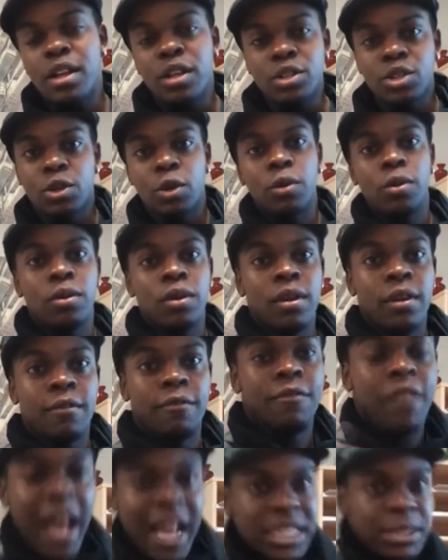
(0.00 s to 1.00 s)
So,
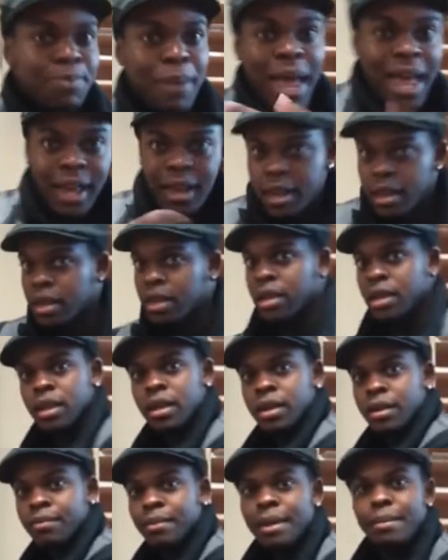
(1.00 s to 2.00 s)
flashback,
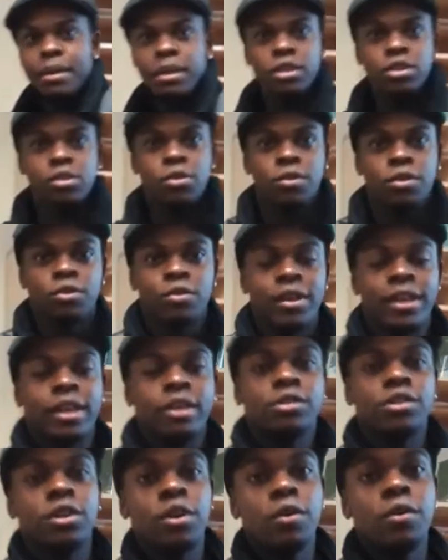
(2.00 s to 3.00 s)
maybe two, three
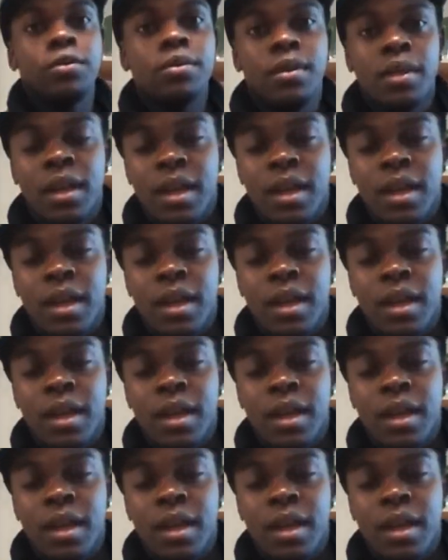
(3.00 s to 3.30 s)
years ago